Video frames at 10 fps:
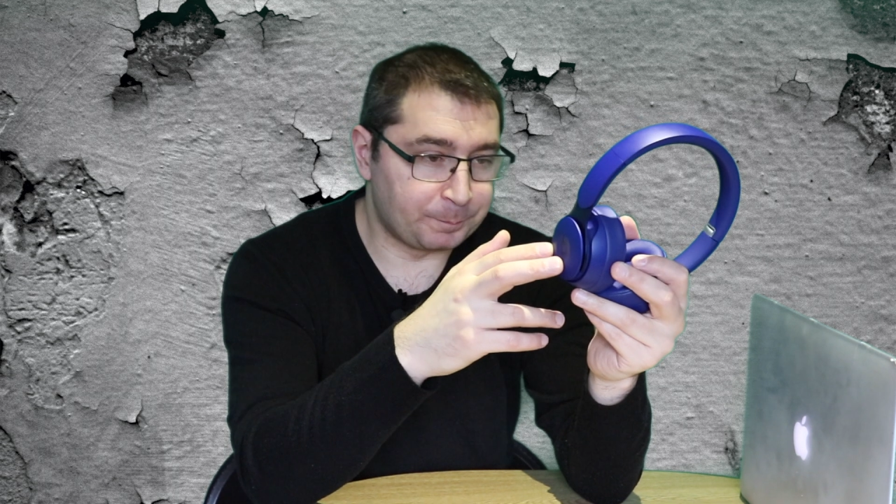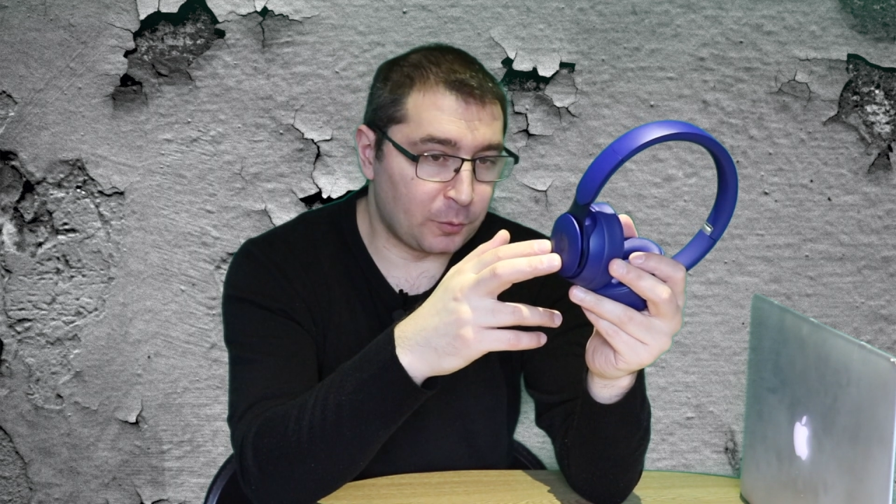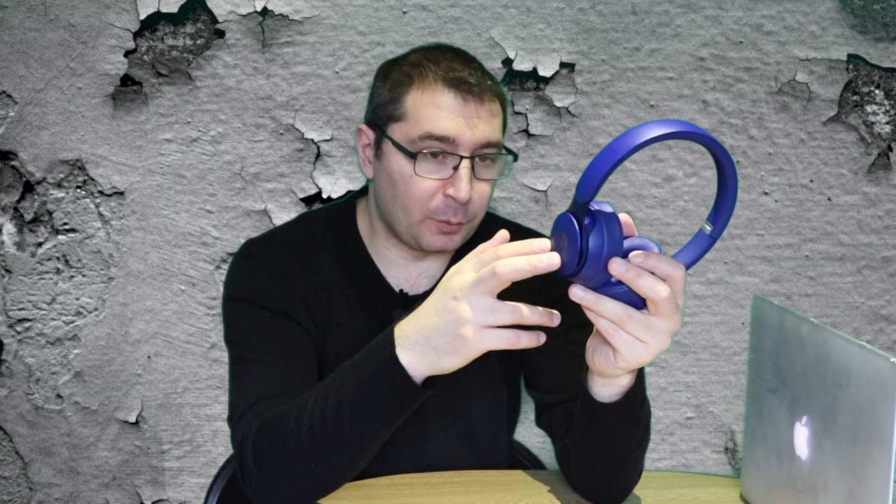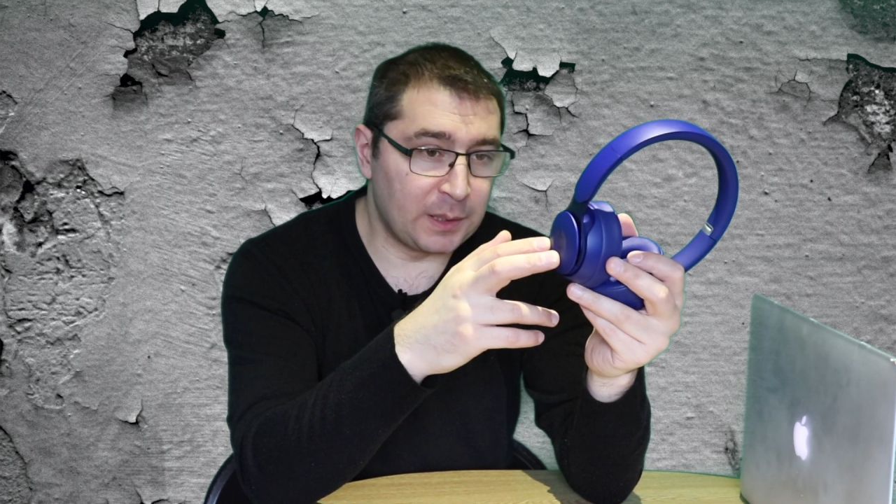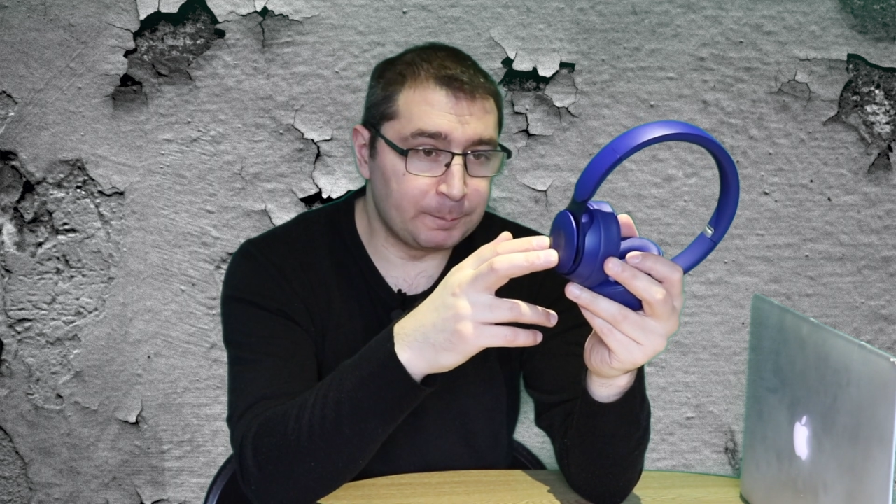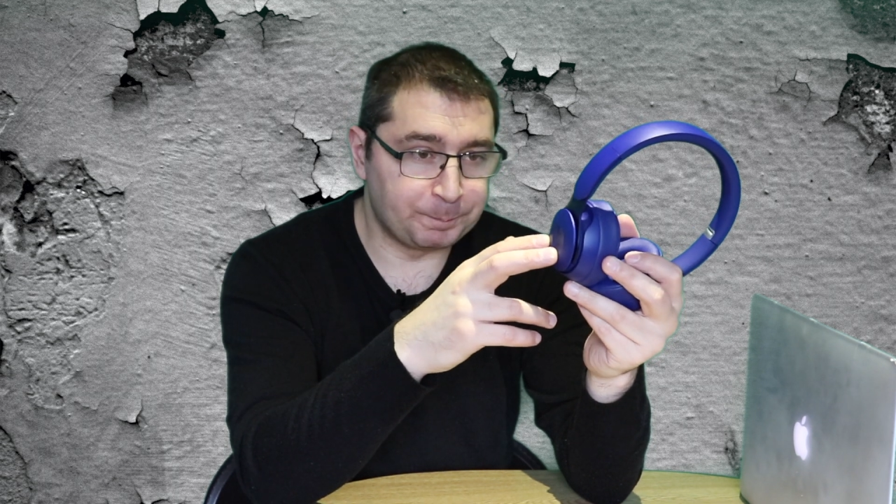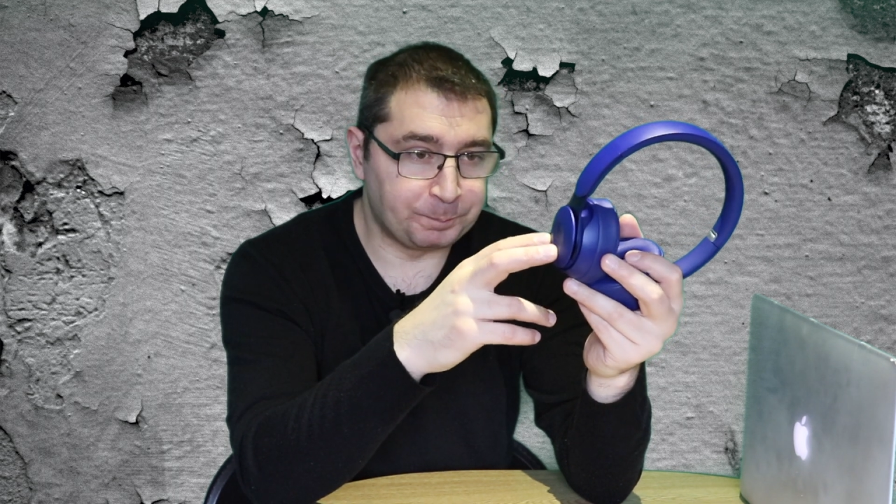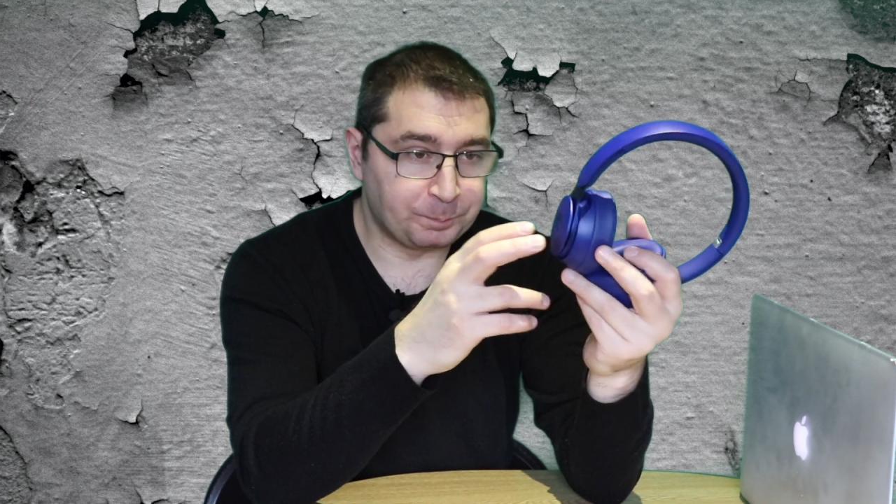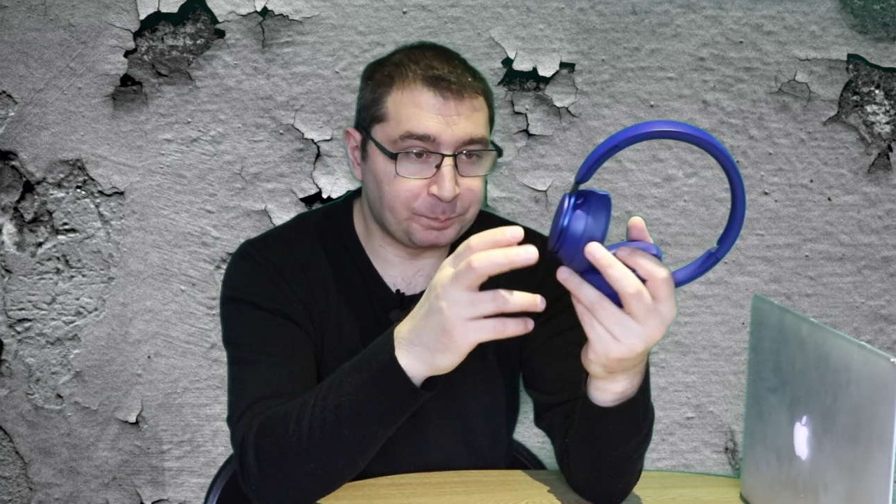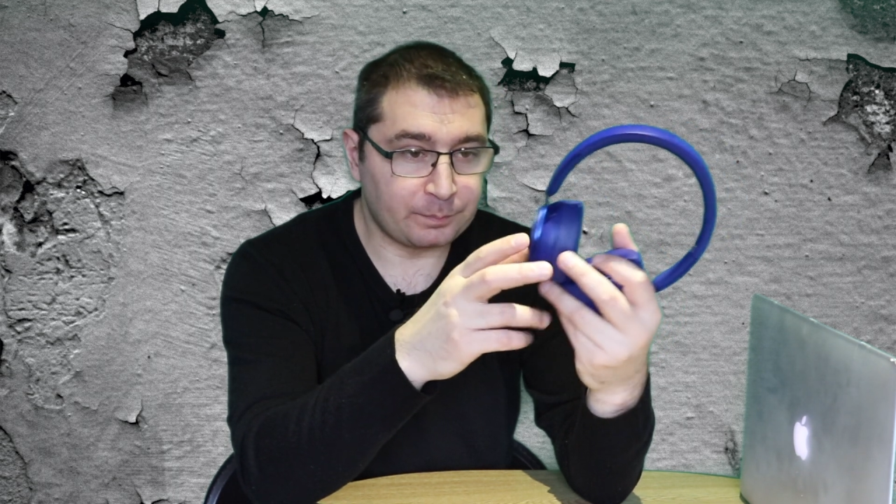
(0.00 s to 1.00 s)
for me.
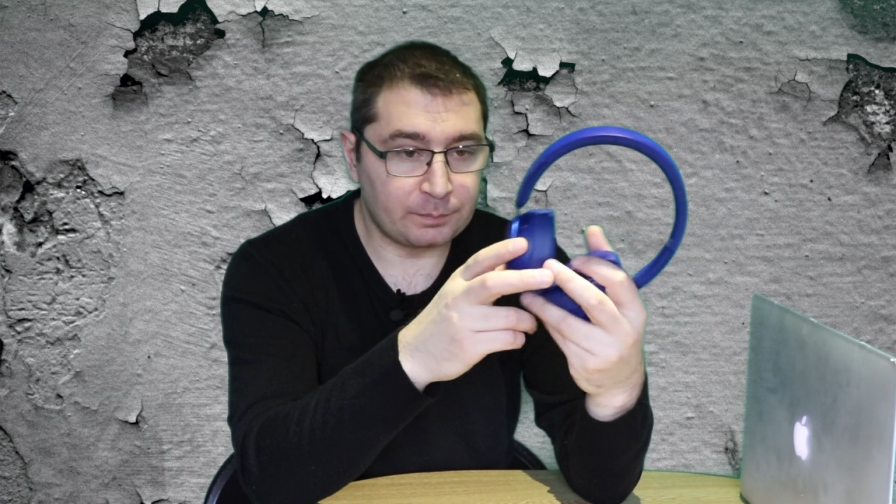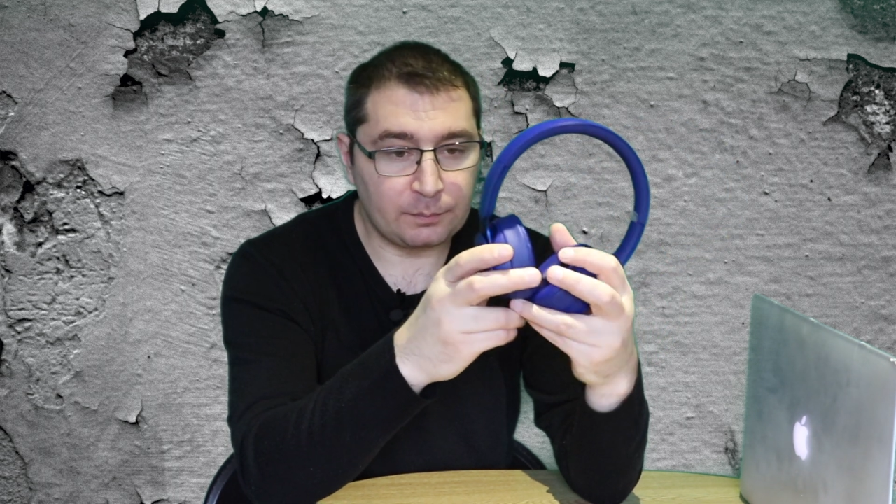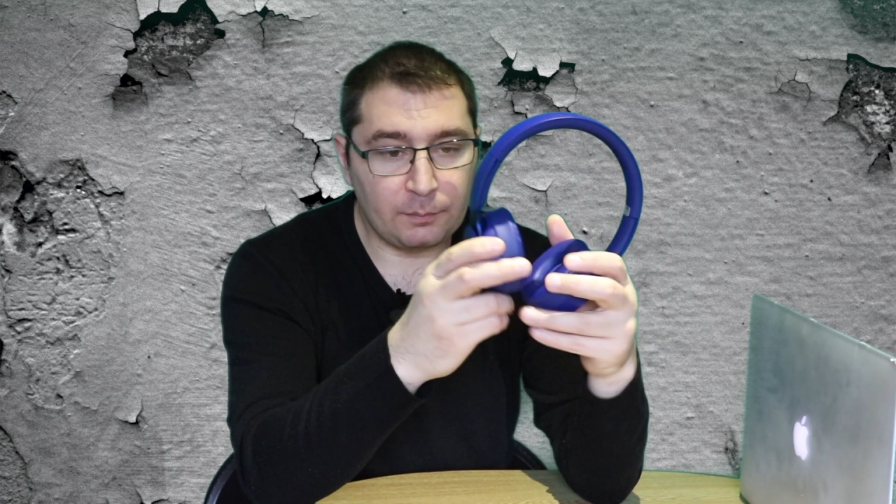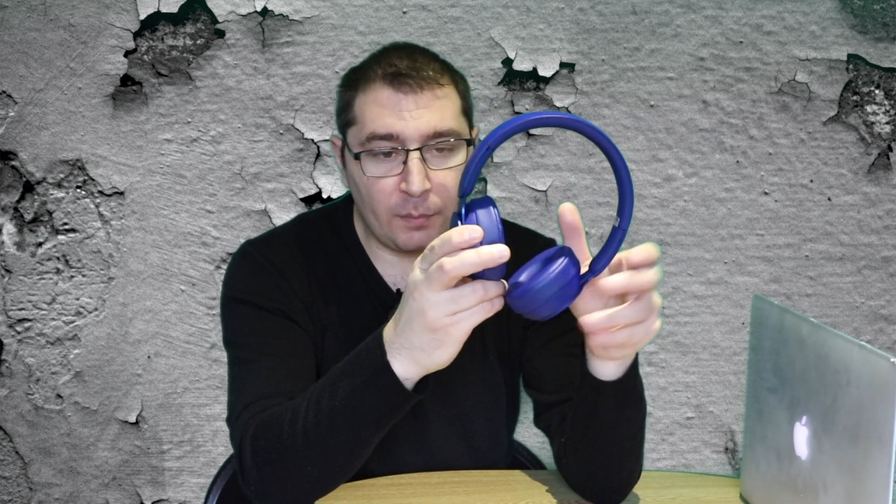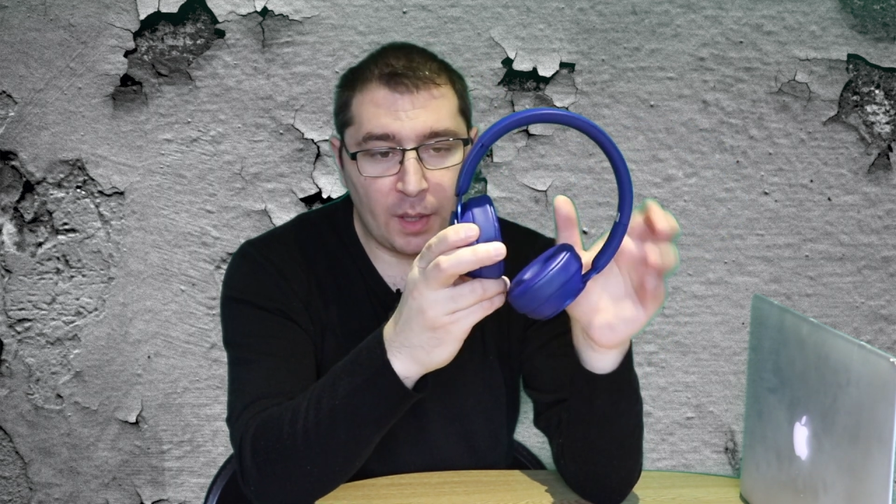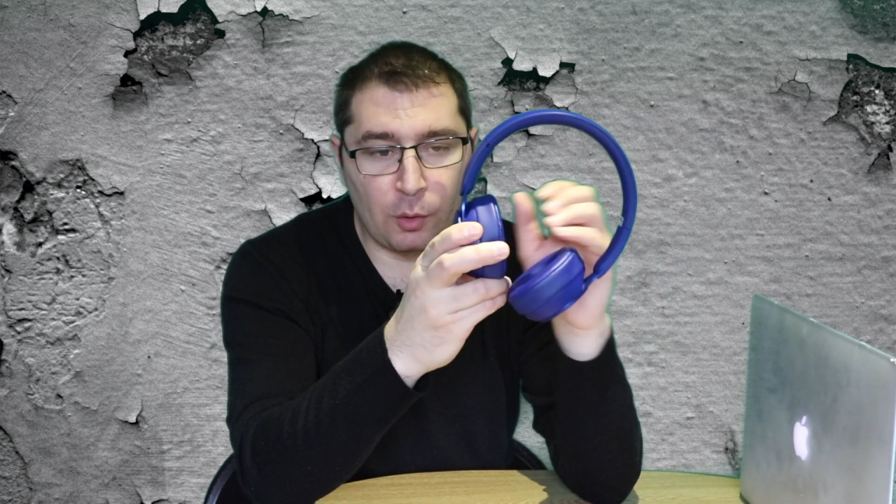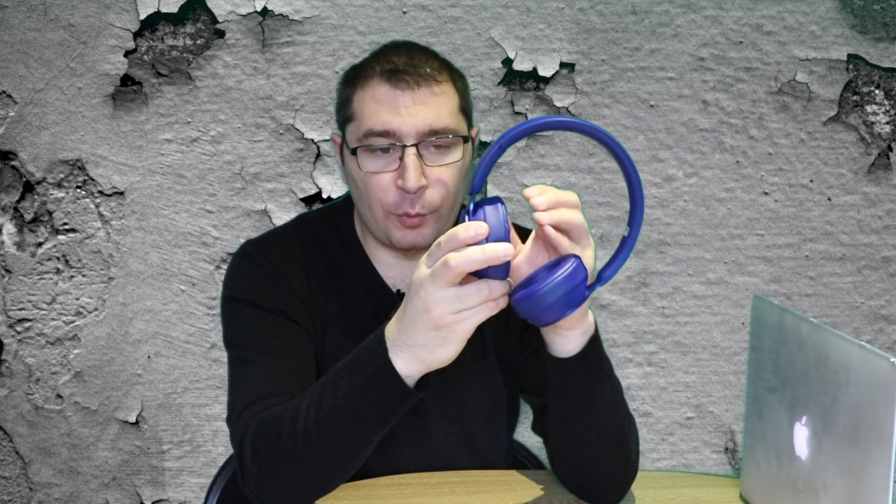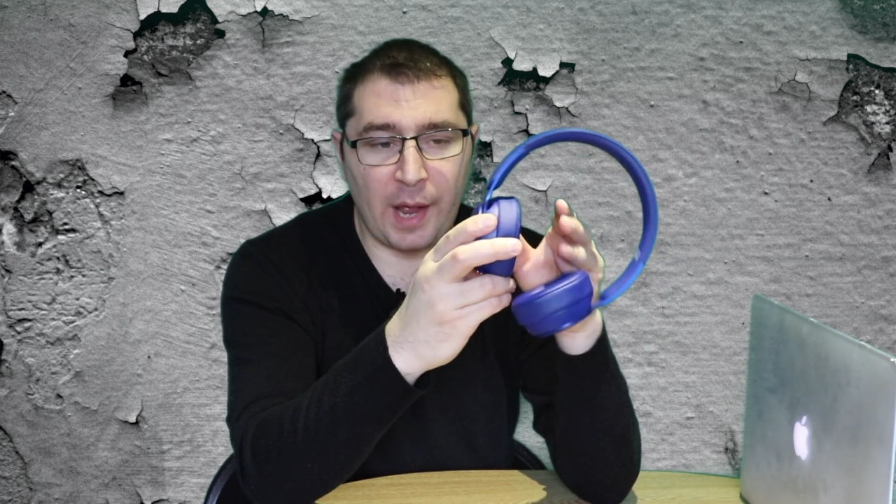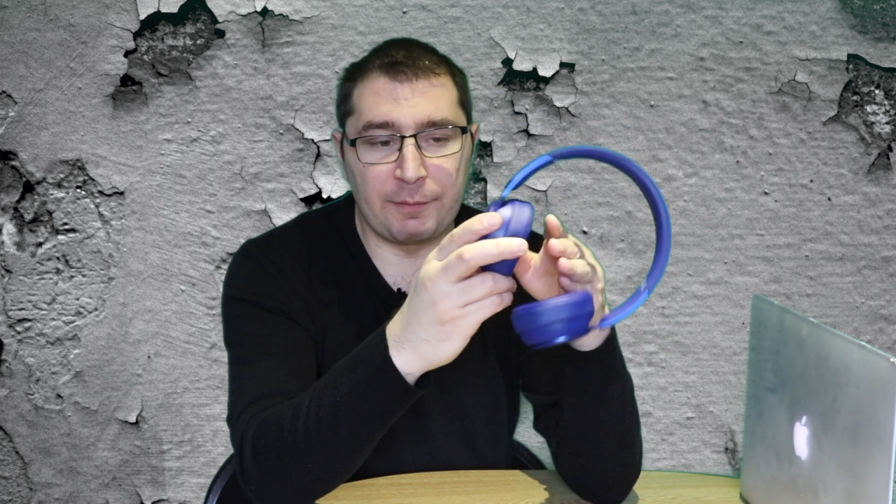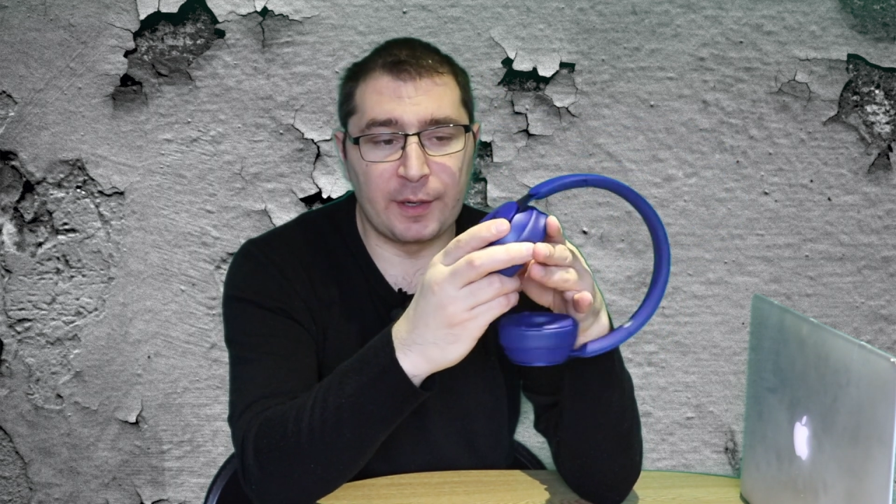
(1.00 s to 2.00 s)

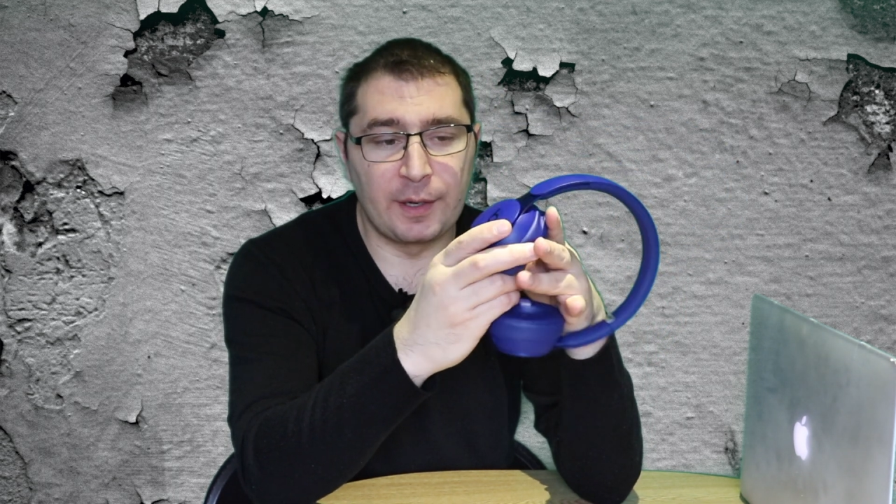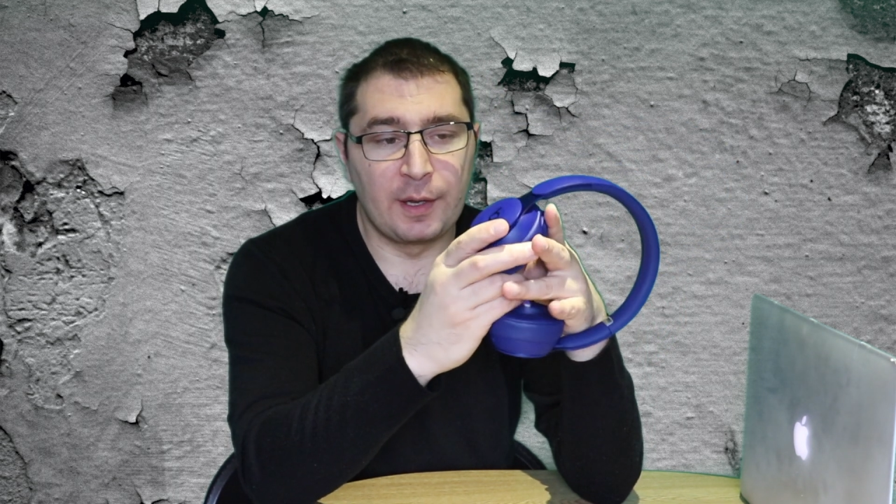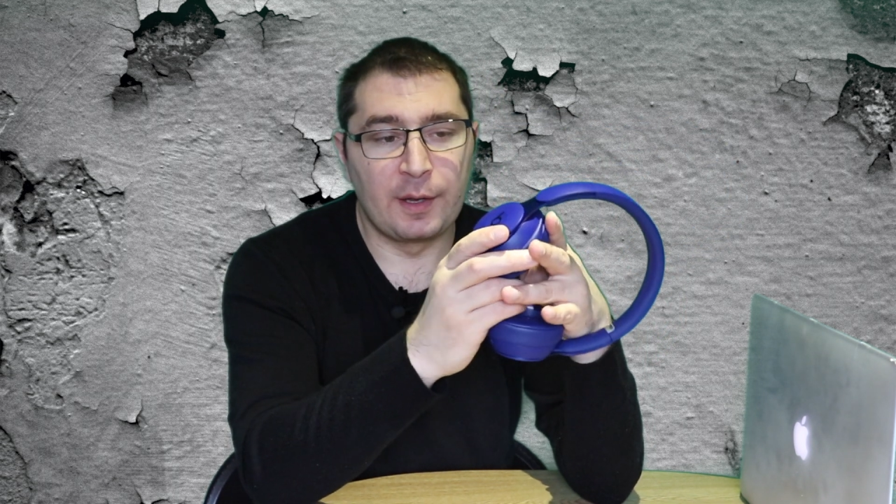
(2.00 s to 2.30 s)
We have a